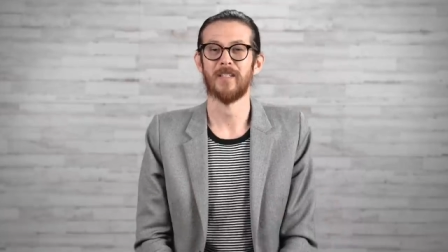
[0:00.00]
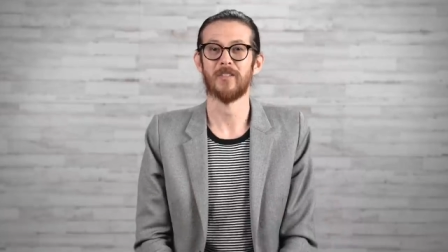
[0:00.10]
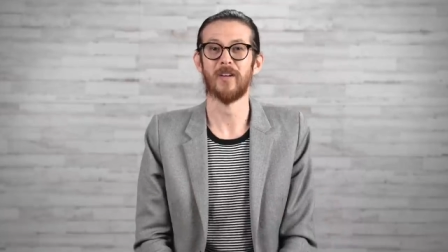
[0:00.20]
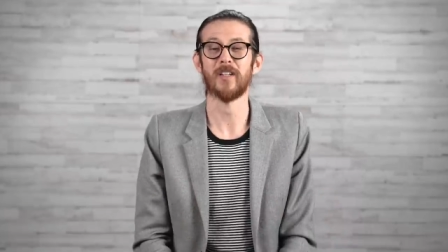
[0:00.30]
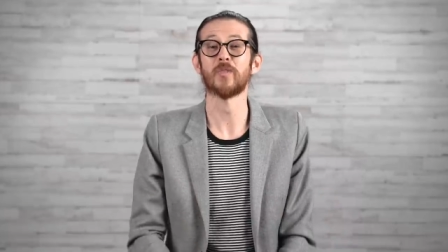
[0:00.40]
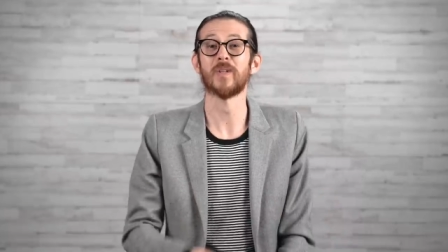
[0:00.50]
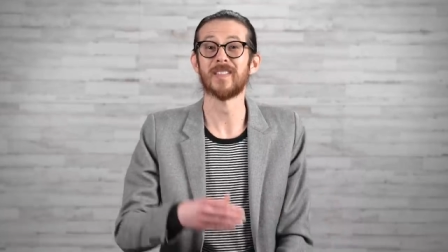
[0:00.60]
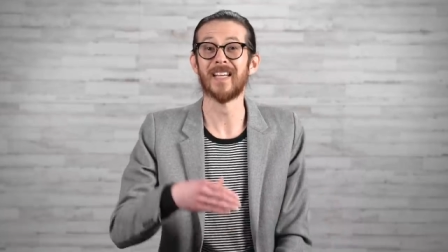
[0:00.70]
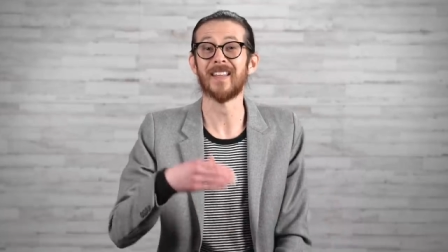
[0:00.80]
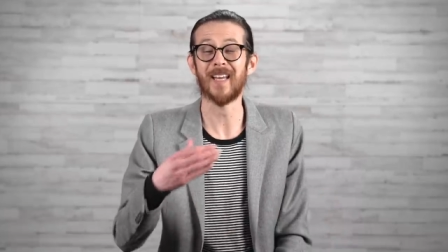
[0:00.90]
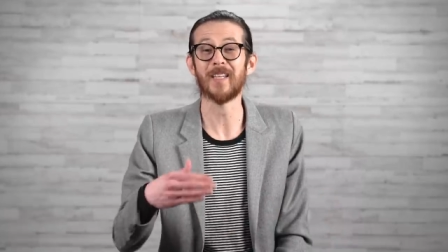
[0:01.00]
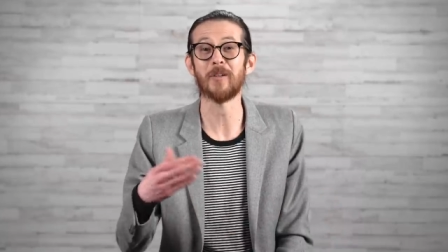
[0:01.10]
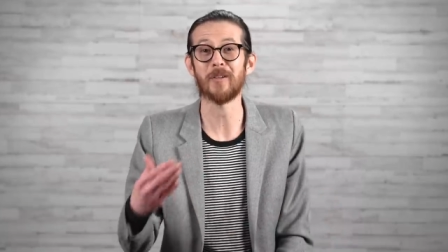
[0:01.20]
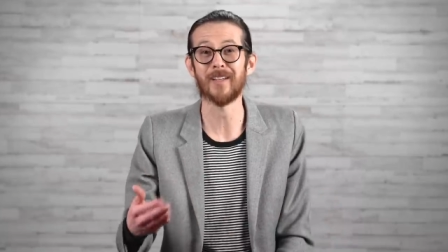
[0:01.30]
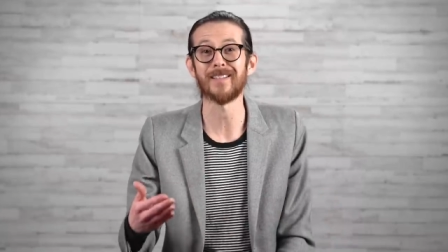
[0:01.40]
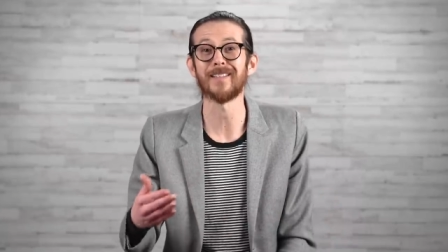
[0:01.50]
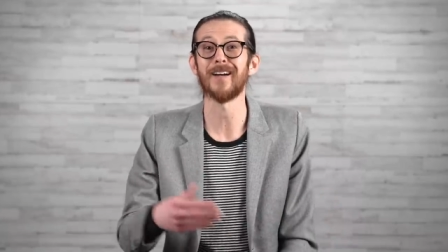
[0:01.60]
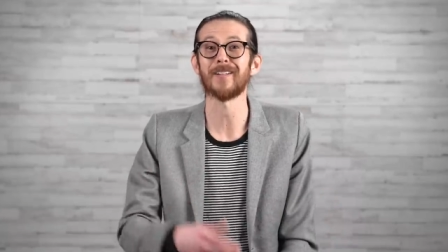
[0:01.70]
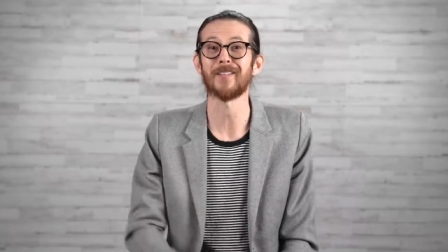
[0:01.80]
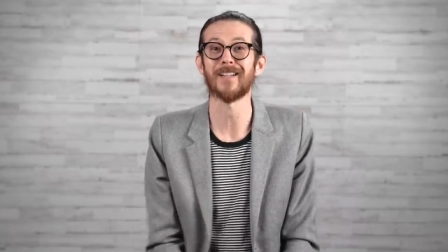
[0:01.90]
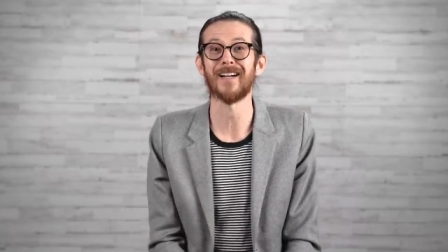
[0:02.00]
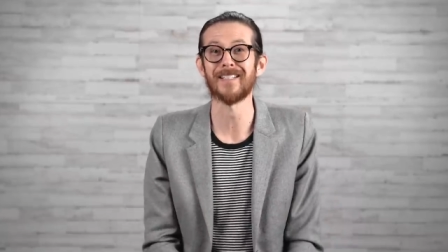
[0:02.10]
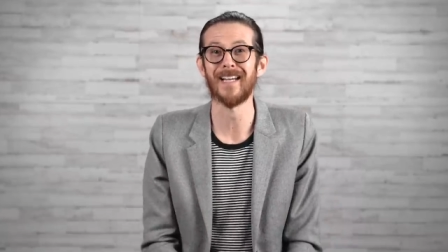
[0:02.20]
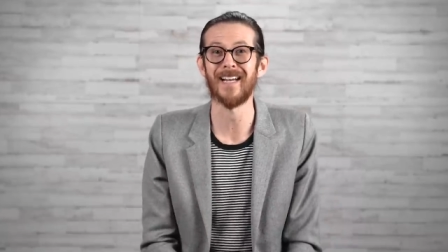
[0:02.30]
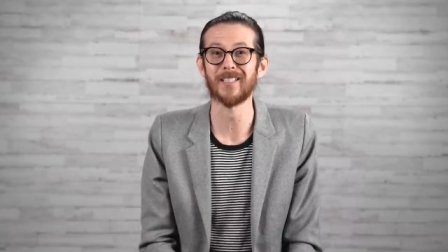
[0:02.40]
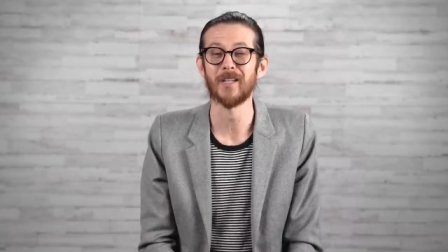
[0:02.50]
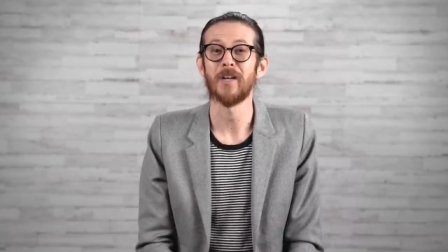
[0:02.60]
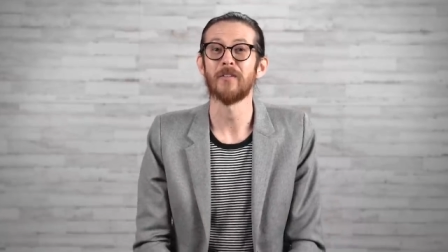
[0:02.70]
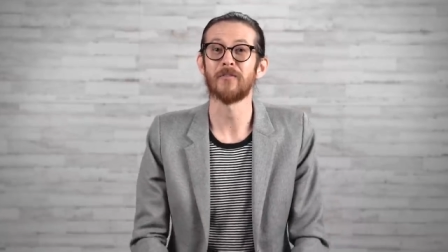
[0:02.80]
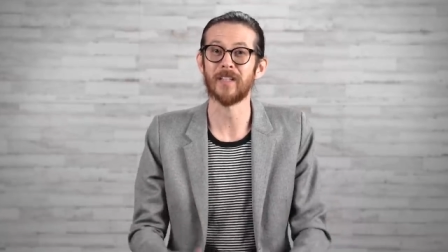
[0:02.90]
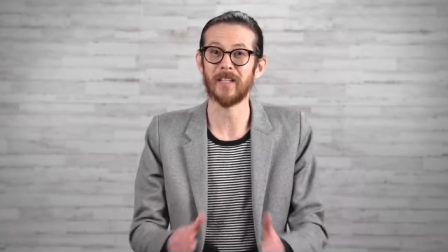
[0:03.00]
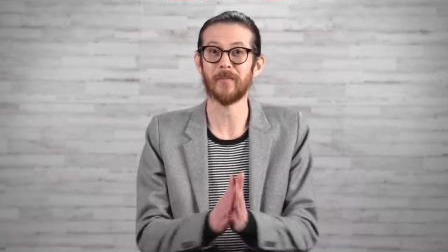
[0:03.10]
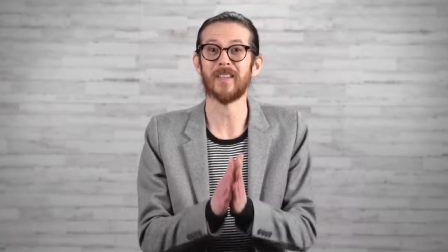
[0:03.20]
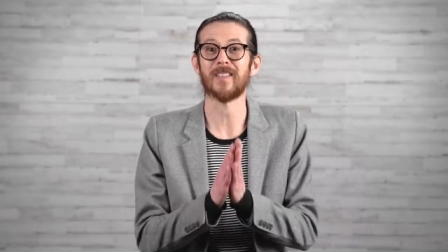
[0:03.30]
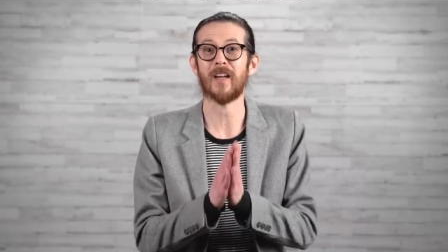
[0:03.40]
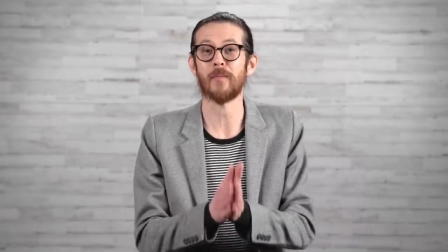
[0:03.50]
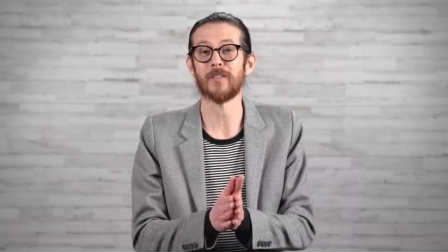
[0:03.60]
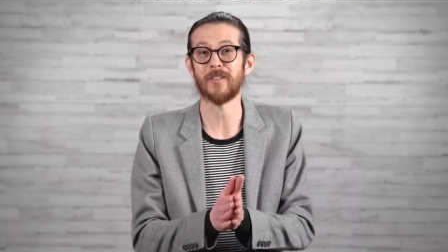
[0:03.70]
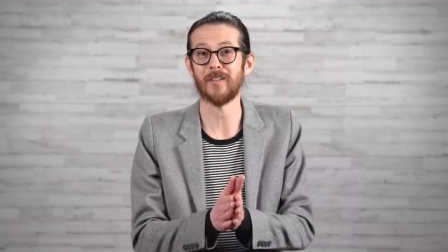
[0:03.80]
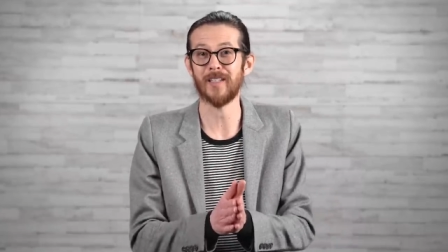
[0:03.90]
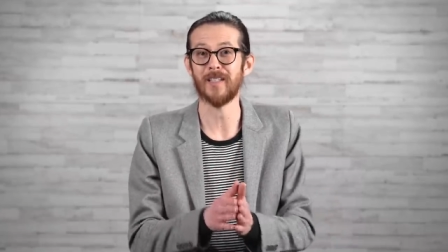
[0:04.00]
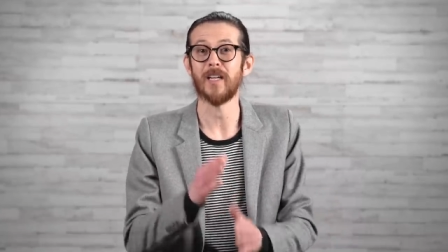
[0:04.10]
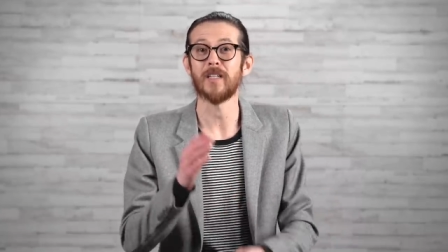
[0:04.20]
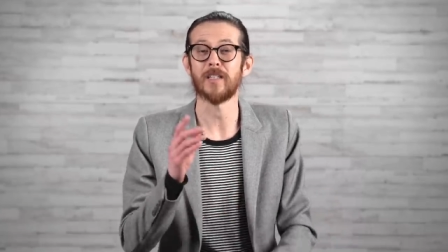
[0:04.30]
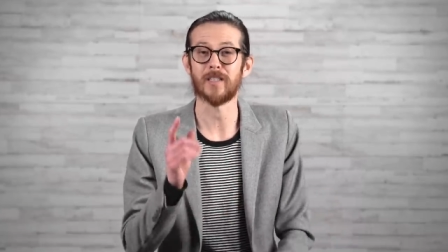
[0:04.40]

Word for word: So I just want to say thank you again to Dr. Josh Axe for giving me this opportunity to